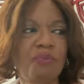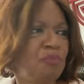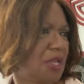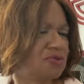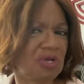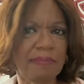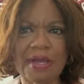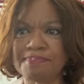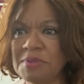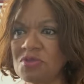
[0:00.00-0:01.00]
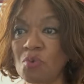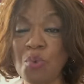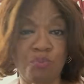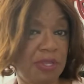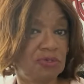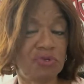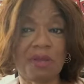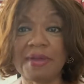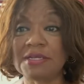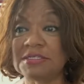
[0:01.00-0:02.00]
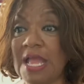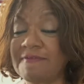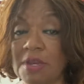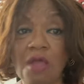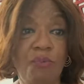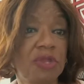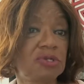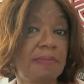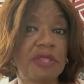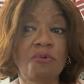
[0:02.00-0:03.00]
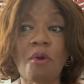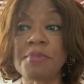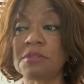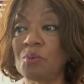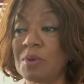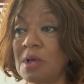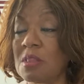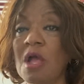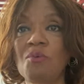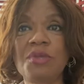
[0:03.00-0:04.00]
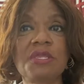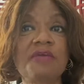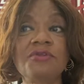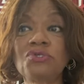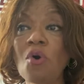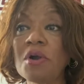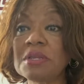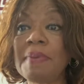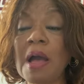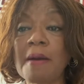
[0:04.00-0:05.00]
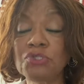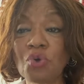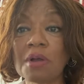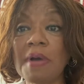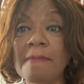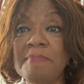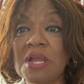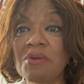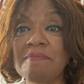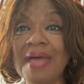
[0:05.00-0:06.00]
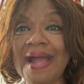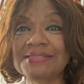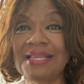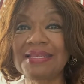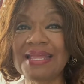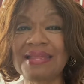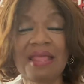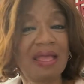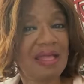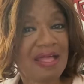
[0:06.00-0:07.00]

We can talk about Peter, we can talk about David, we can talk about the woman at the well, we can even talk about Mary Magdalene.